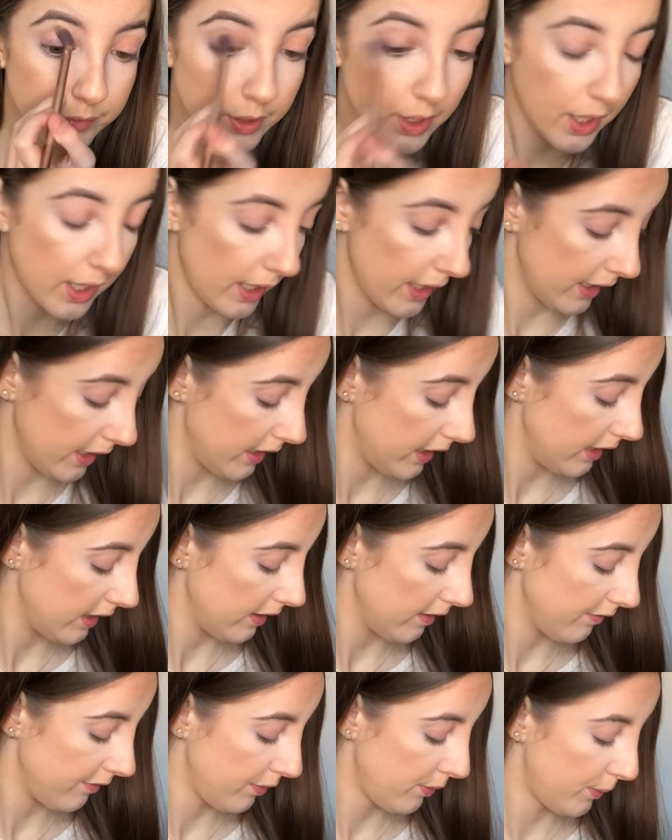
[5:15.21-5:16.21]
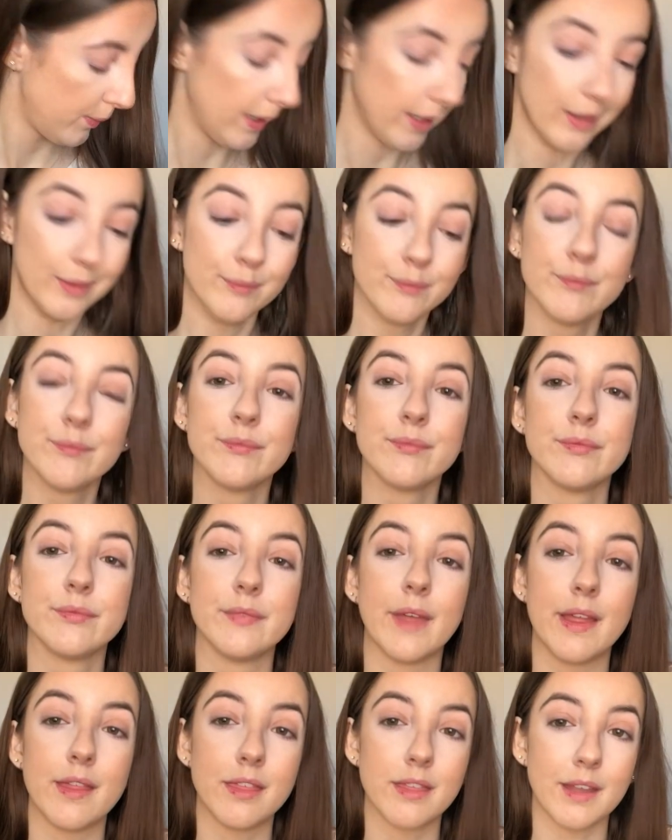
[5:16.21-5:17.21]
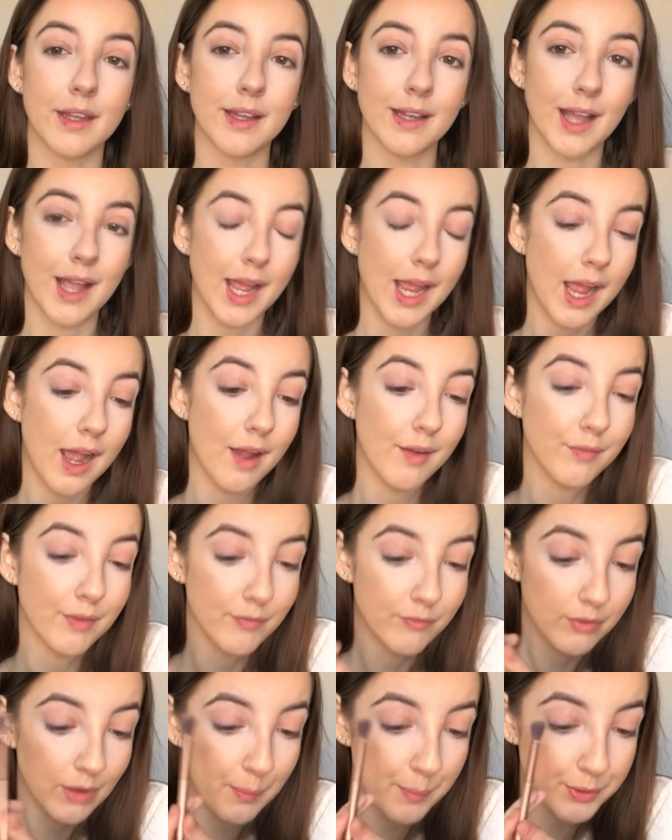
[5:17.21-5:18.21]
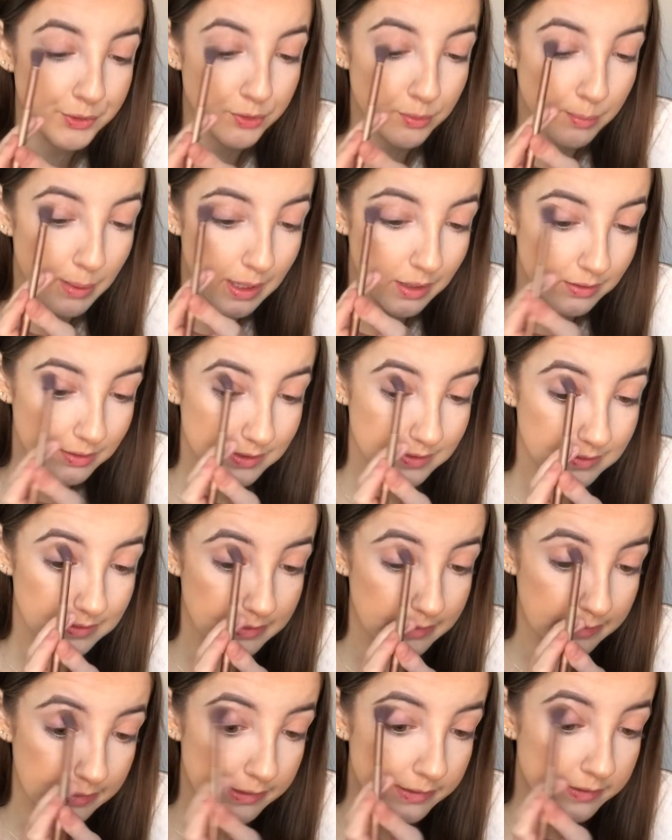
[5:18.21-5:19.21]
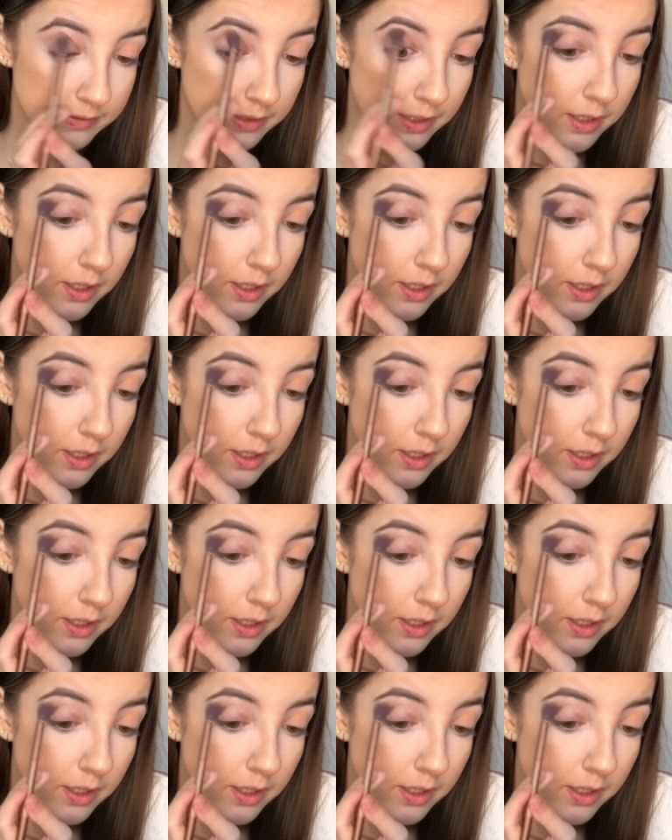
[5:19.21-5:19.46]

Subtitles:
I have, well, they think I have inflammatory bowel disease.